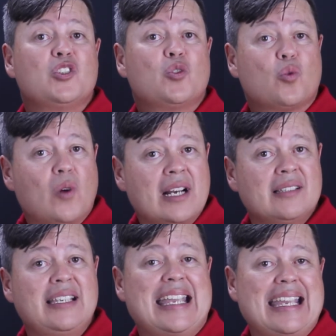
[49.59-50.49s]

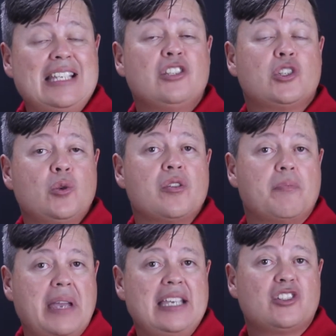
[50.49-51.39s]
directly into the
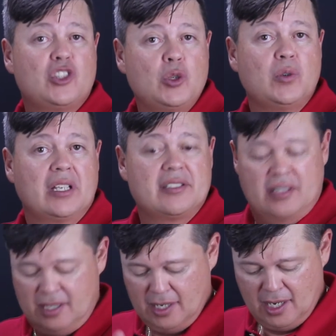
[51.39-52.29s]
base unit.